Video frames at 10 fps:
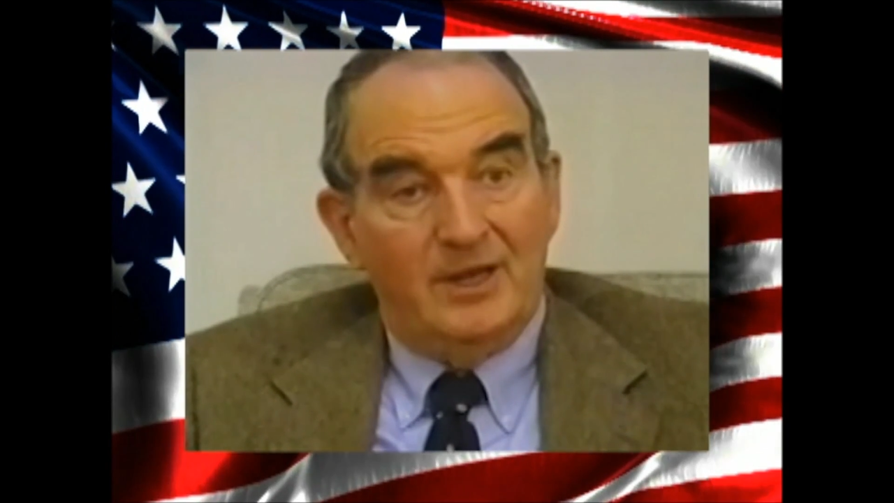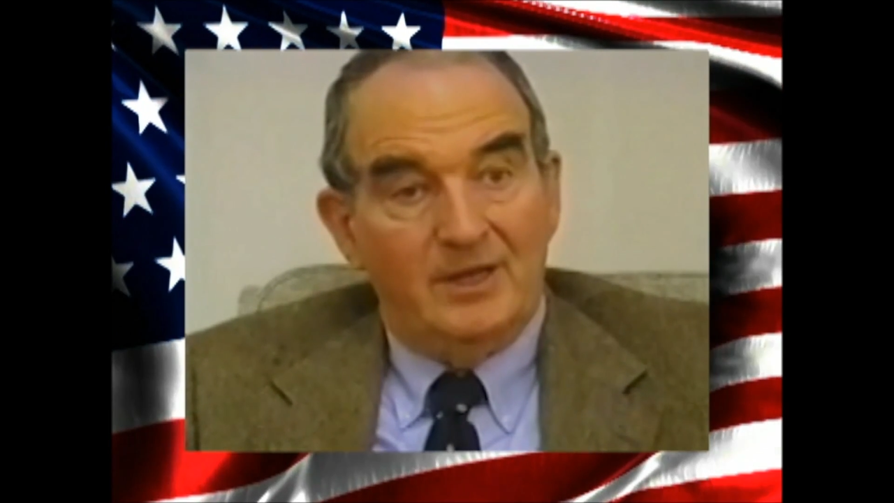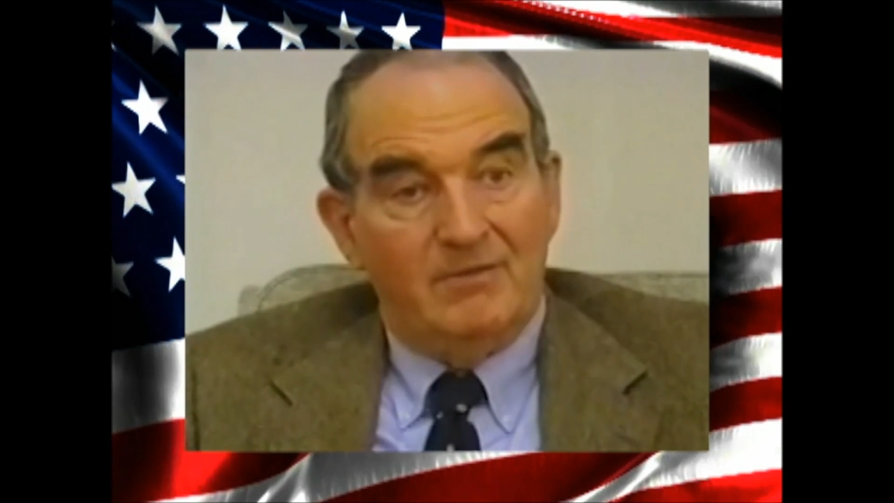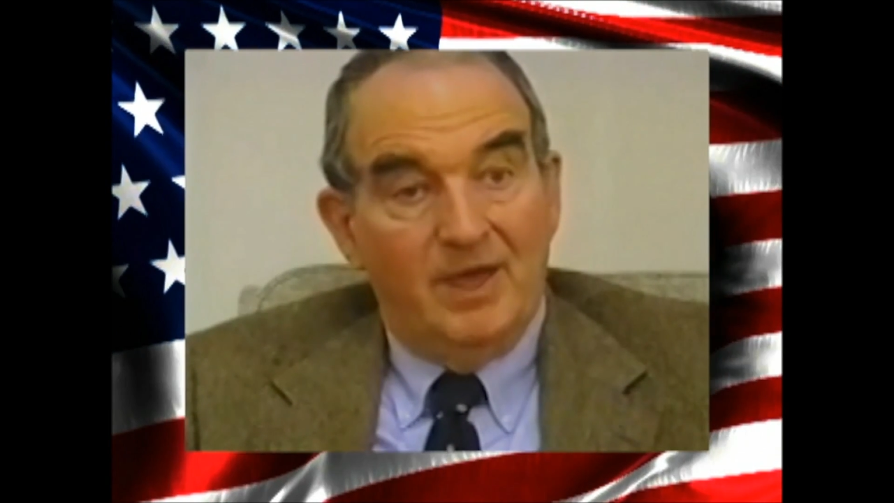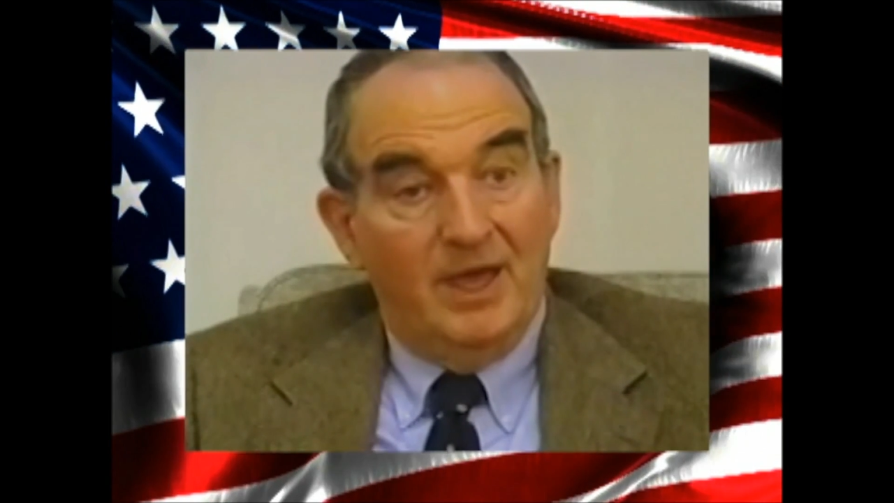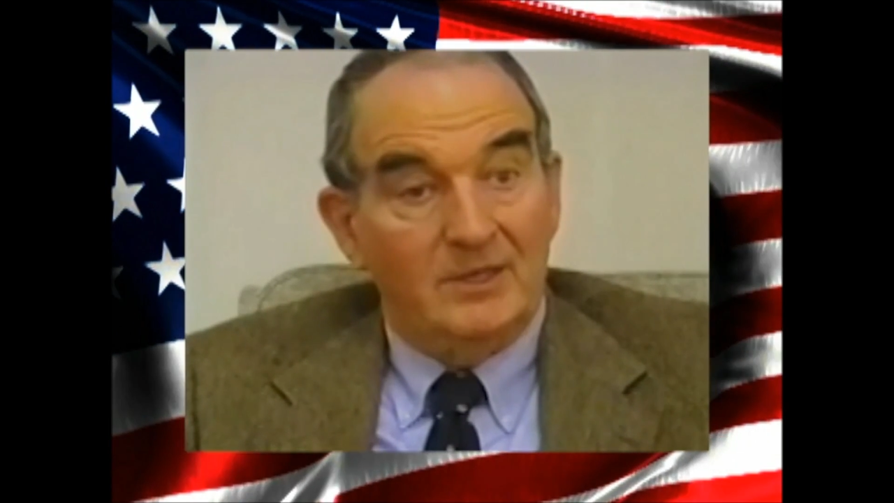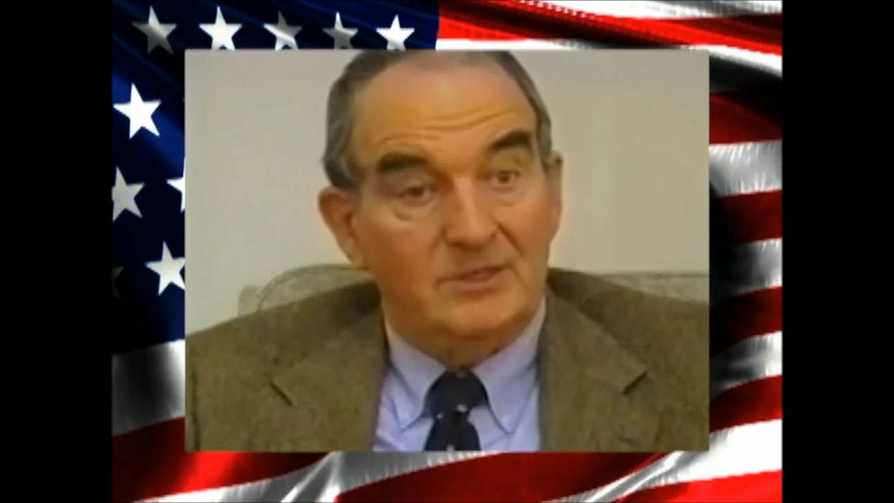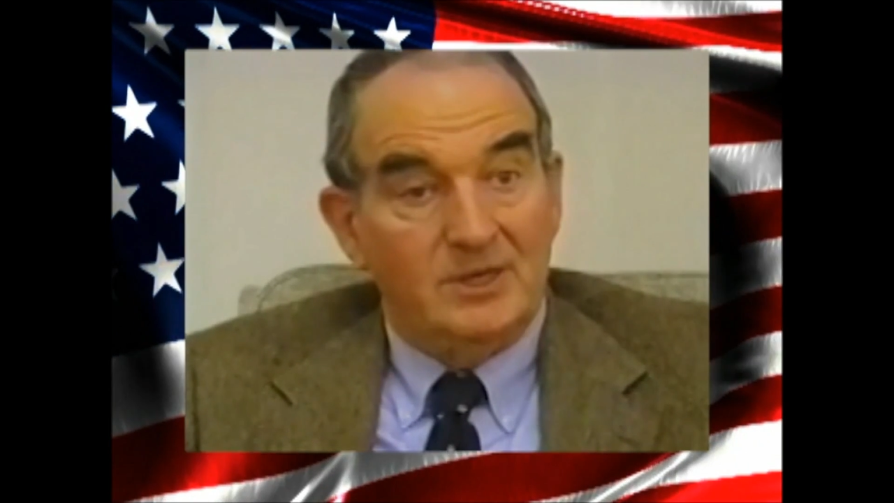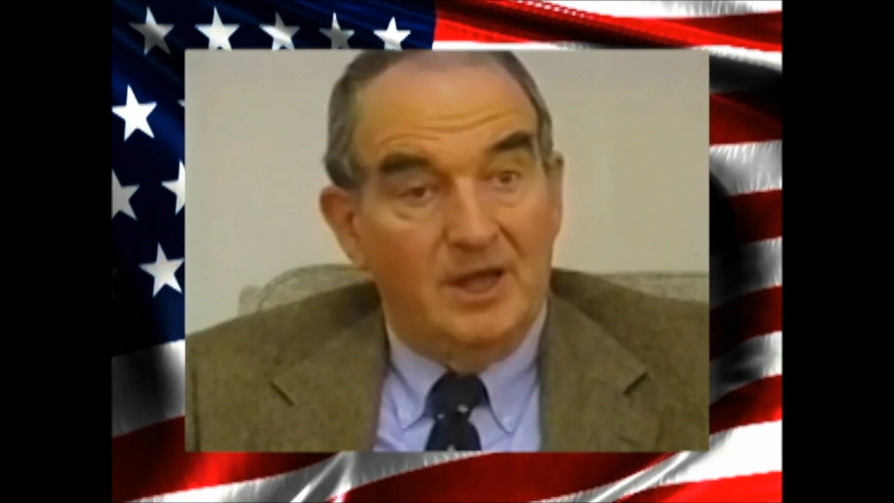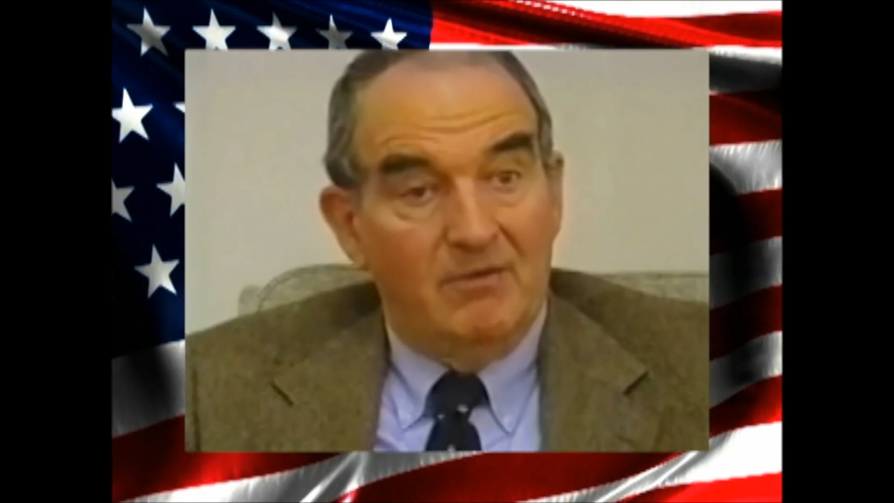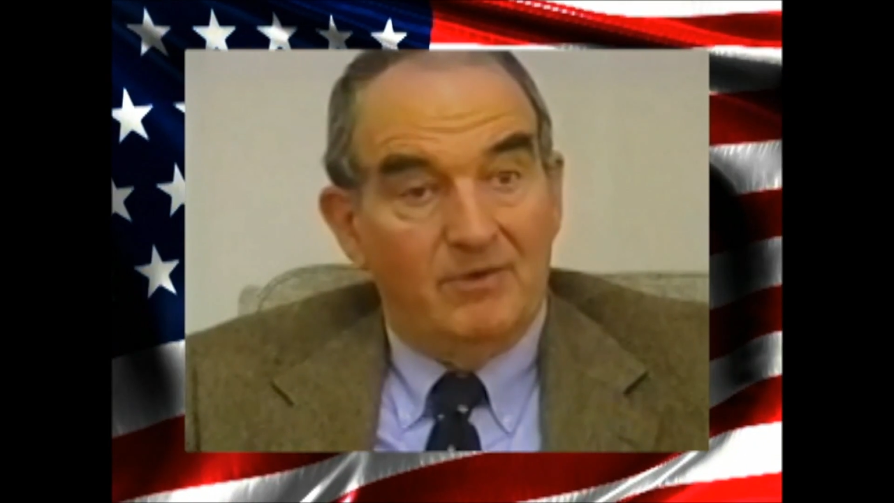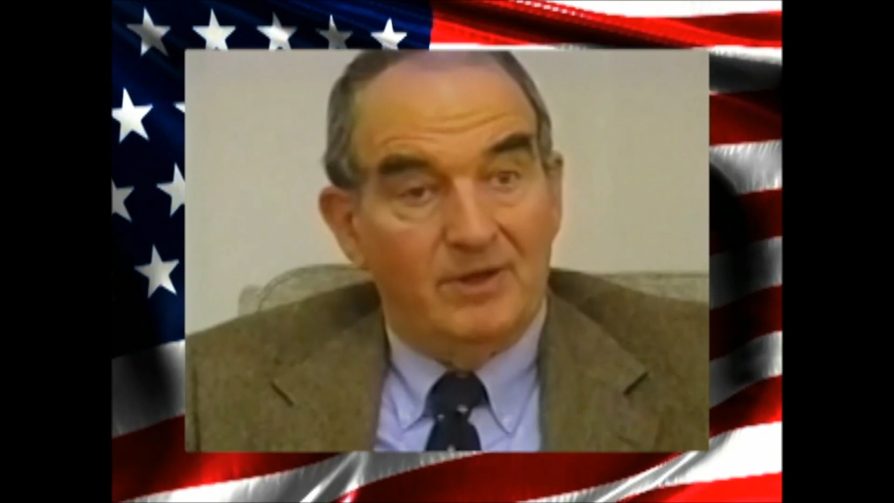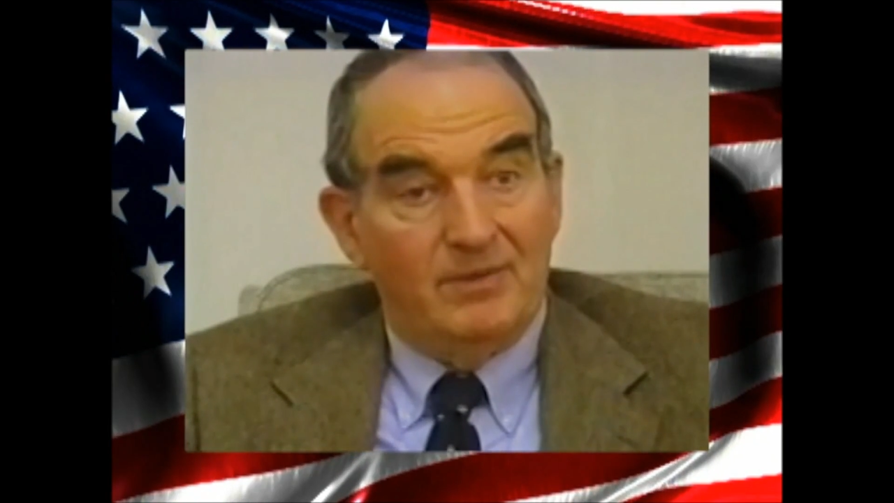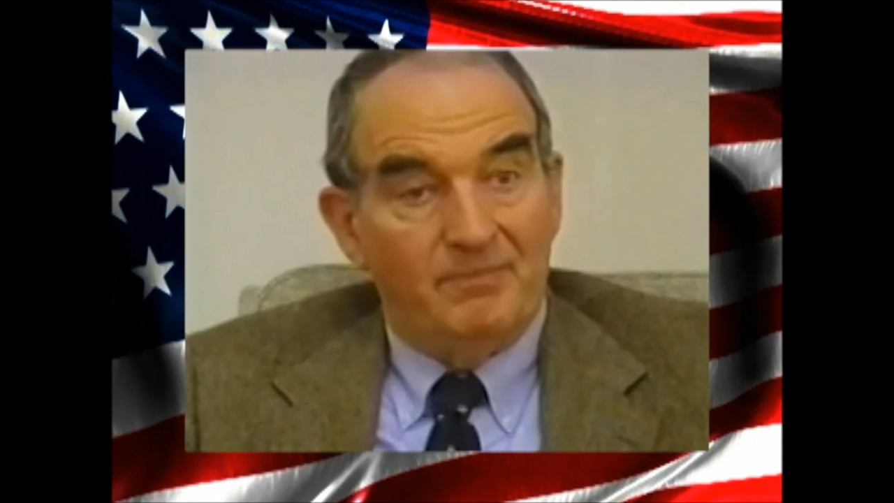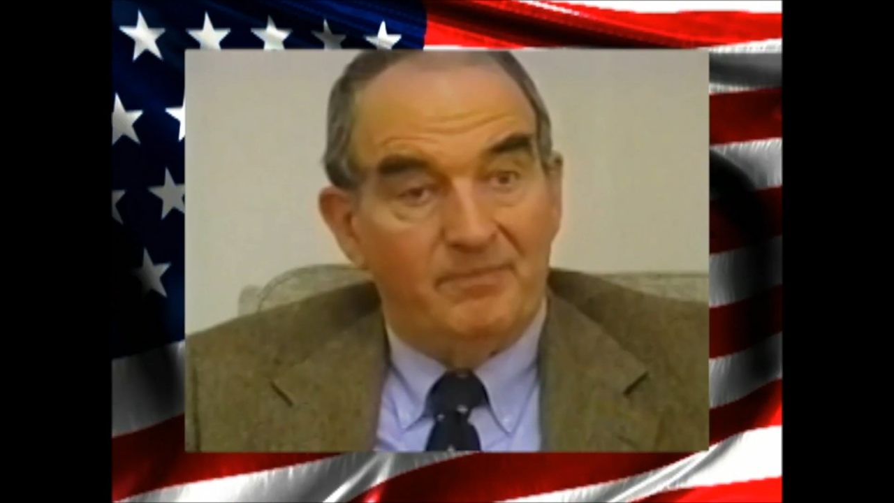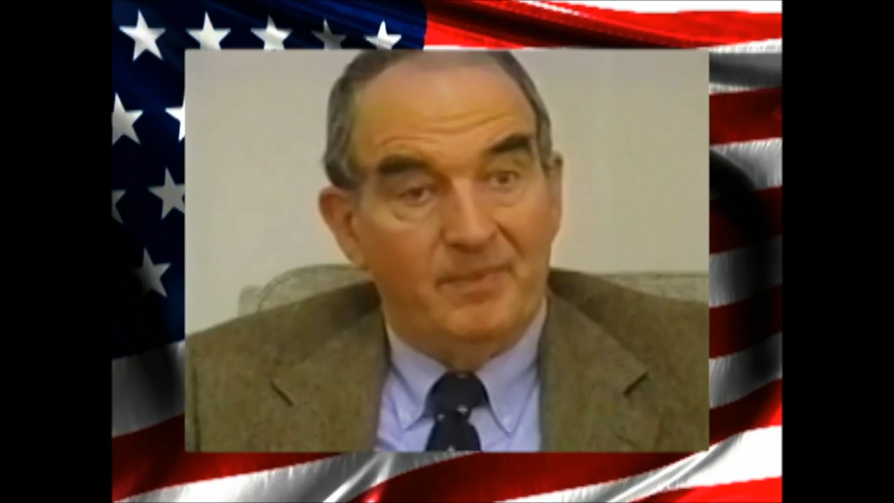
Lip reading: idea of AIDS in Africa.